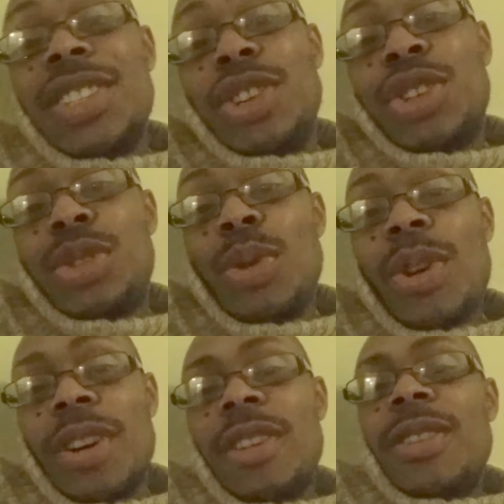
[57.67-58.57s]

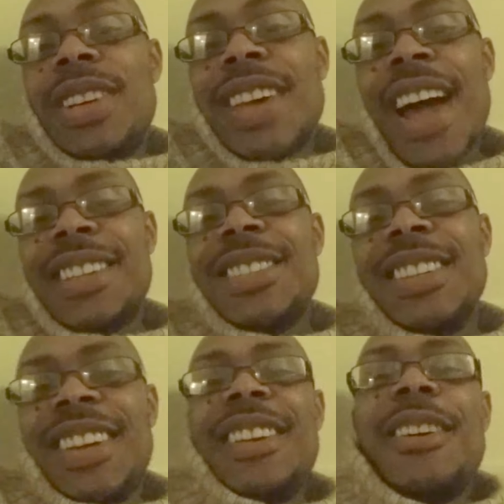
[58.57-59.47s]
destroyer is
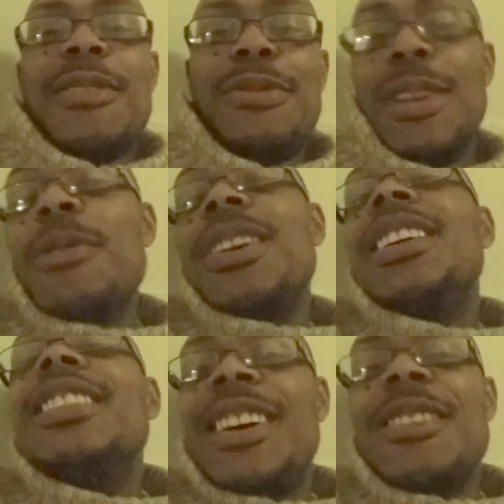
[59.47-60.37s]
actually
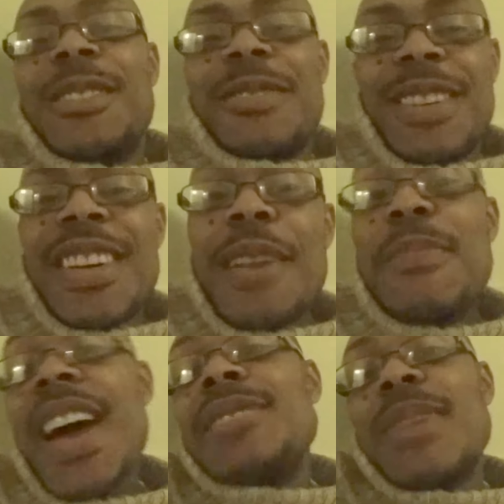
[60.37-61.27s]
floating near a
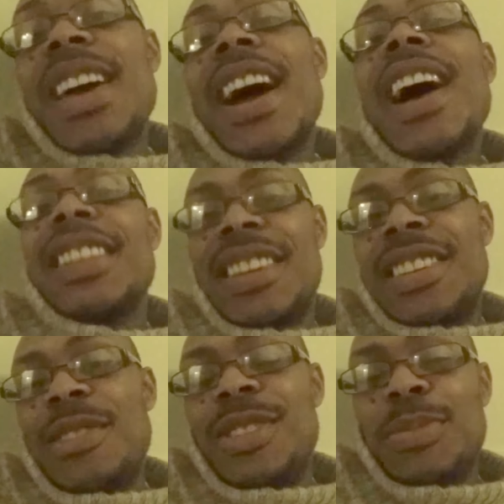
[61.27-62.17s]
man-made island
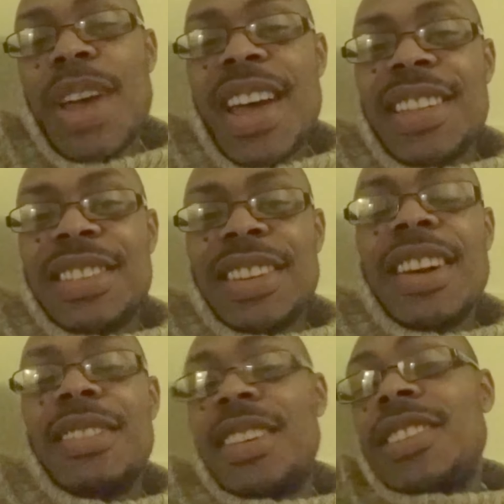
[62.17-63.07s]
near Japan,
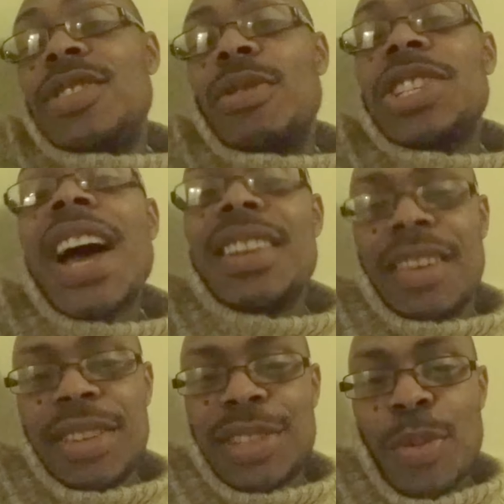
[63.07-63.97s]

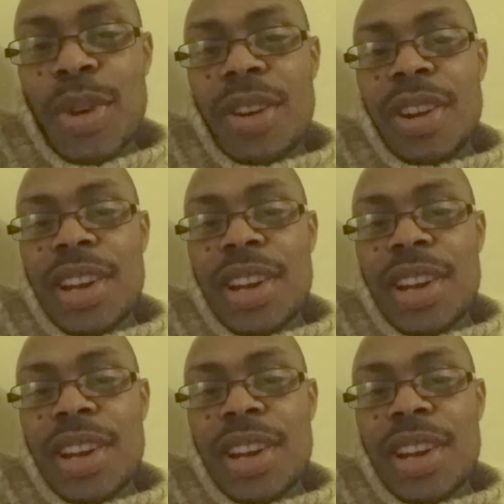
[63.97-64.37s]
China somewhere,